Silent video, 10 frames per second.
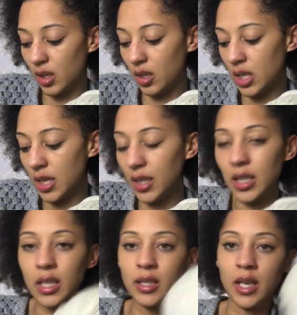Nanny
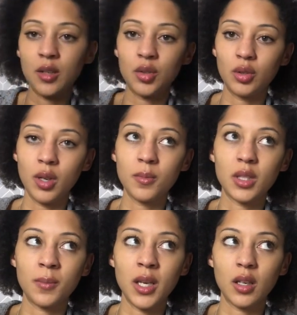needs 800 grams
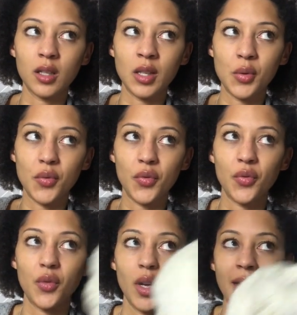to make herself
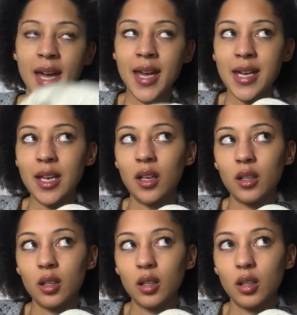a
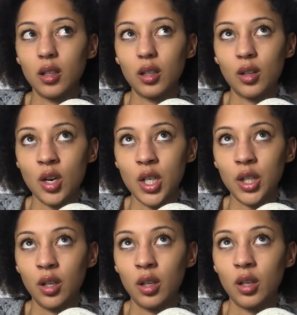
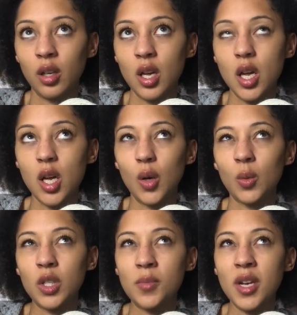cardigan,
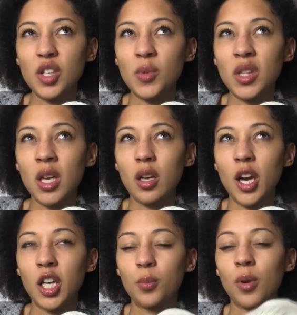which makes me think I
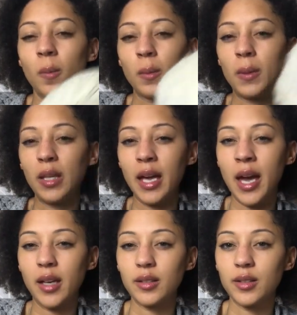could probably
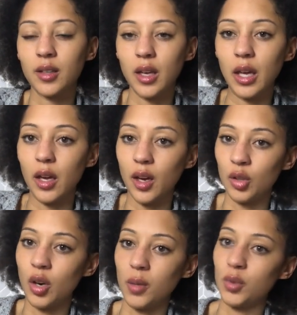get a
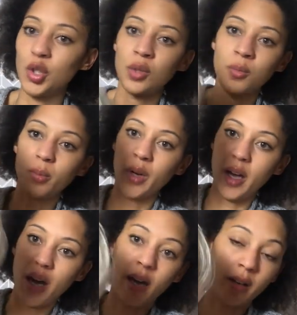cropped jumper
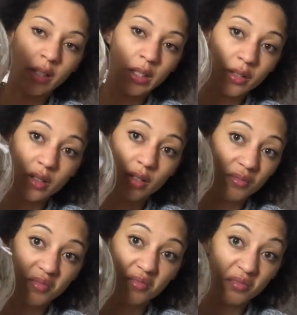and
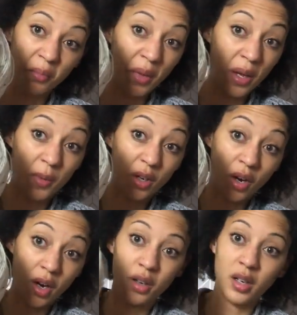maybe a
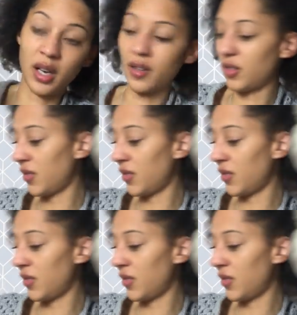cardigan out